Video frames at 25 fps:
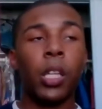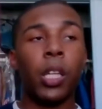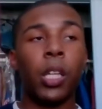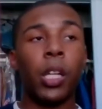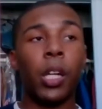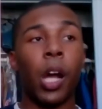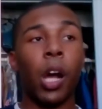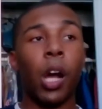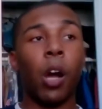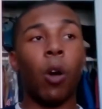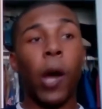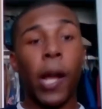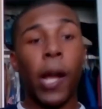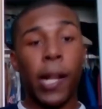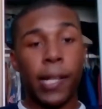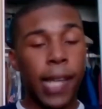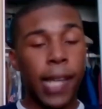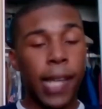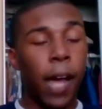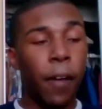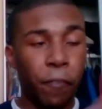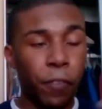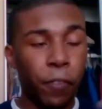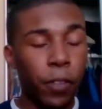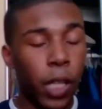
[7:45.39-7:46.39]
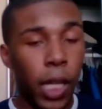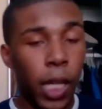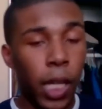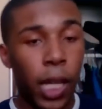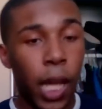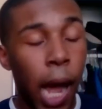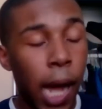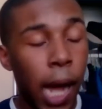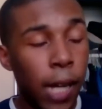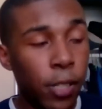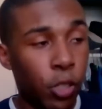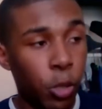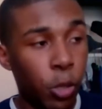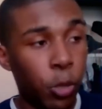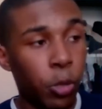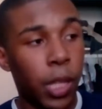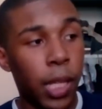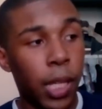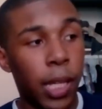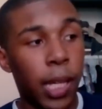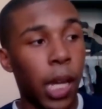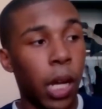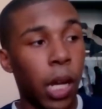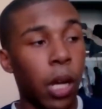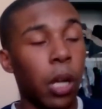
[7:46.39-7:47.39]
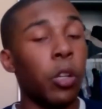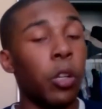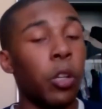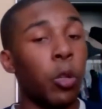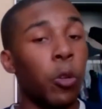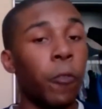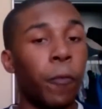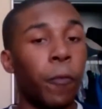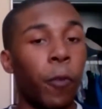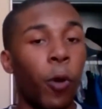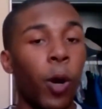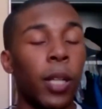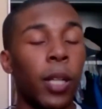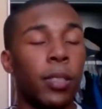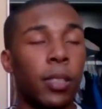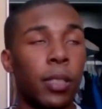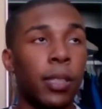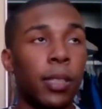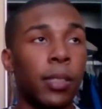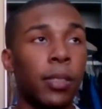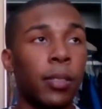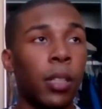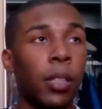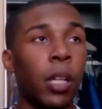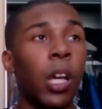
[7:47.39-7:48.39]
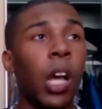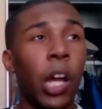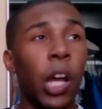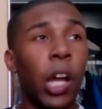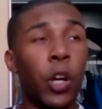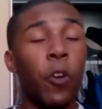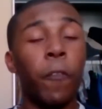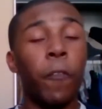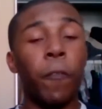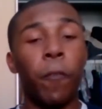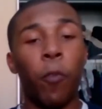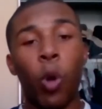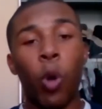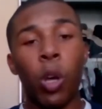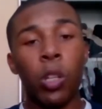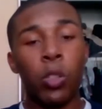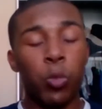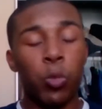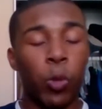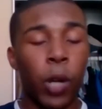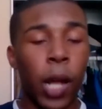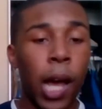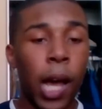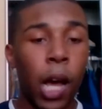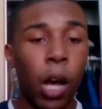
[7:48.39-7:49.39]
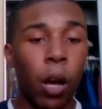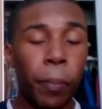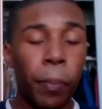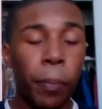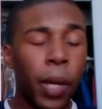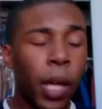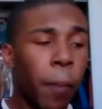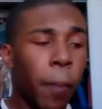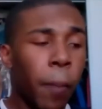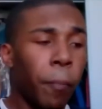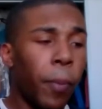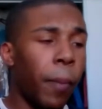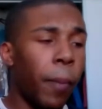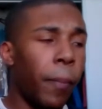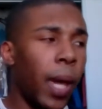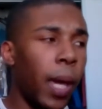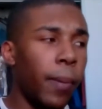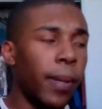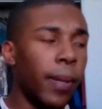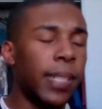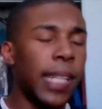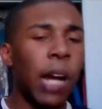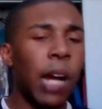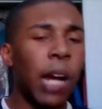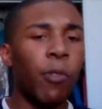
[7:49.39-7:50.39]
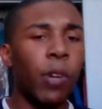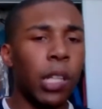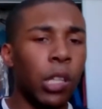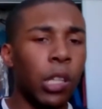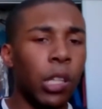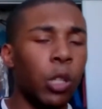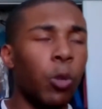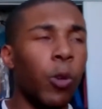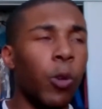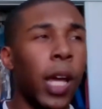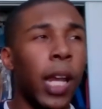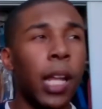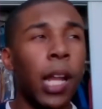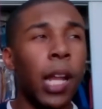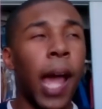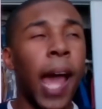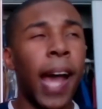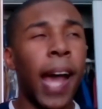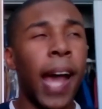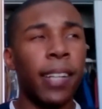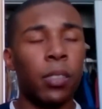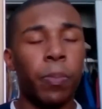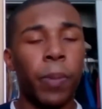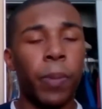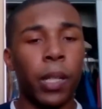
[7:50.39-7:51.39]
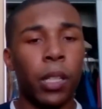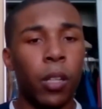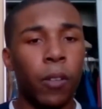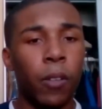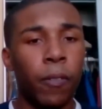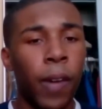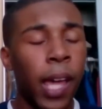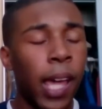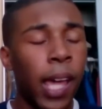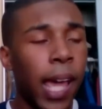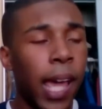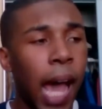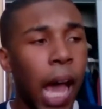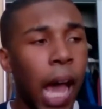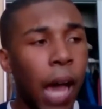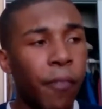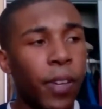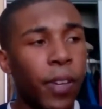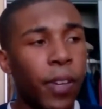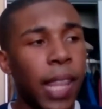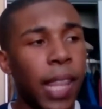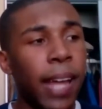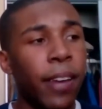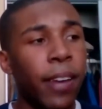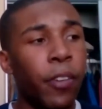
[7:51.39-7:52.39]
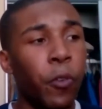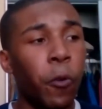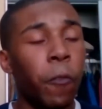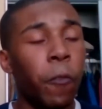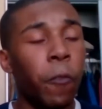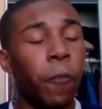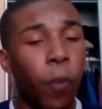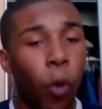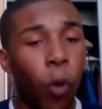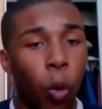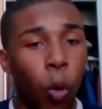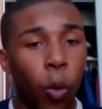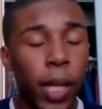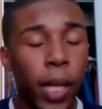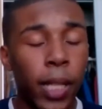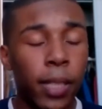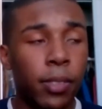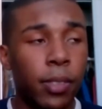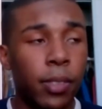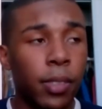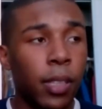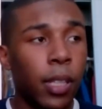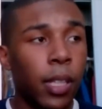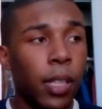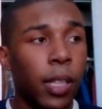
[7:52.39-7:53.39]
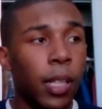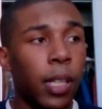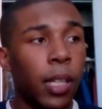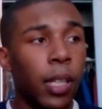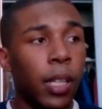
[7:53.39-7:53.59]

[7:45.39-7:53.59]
You know, I do think hearing new voices, a new voice would help. But maybe Tyronn Lue, in an aspect of having that new voice,